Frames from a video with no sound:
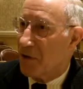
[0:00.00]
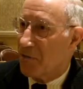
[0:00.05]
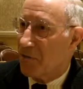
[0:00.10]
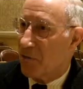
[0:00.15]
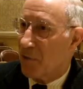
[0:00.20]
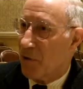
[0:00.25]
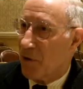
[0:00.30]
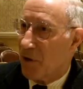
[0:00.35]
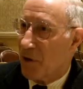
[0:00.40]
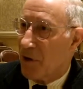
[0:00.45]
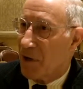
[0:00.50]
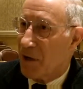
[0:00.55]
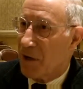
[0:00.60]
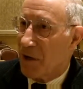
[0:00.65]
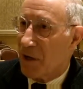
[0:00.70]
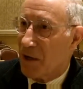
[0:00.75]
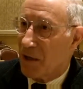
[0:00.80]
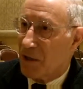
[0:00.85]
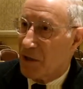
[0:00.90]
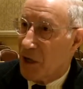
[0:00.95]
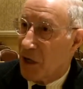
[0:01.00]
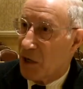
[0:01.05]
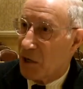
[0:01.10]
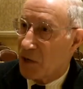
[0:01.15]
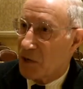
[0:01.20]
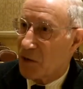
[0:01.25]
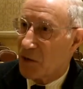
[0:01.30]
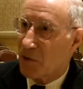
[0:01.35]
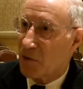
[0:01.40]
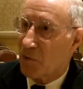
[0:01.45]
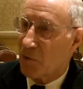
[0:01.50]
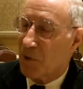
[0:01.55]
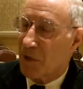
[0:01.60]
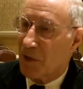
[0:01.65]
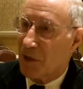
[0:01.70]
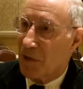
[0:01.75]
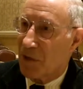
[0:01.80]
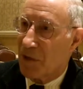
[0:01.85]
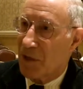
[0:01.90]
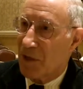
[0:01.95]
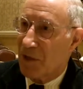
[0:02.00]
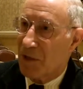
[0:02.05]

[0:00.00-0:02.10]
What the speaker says: for adults with